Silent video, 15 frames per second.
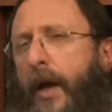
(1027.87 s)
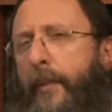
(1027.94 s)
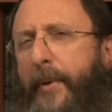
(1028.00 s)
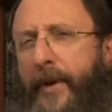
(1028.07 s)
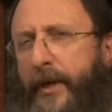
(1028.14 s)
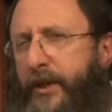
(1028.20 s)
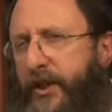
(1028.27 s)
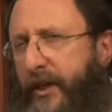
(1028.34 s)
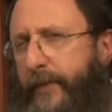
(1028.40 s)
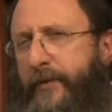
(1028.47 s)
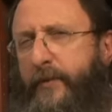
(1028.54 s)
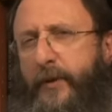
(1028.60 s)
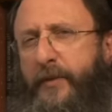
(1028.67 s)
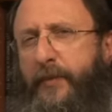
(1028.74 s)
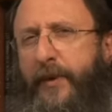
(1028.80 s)
about
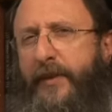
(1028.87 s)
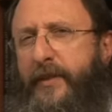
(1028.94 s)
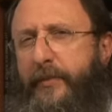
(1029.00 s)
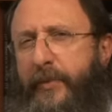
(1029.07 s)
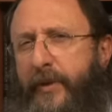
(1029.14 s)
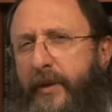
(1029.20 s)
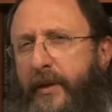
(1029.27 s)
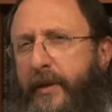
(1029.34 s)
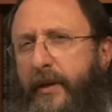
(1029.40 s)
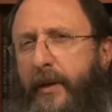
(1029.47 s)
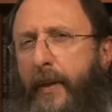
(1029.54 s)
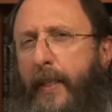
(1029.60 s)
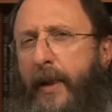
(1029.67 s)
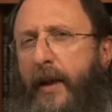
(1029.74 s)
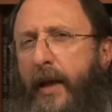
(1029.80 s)
Hashem's responsibility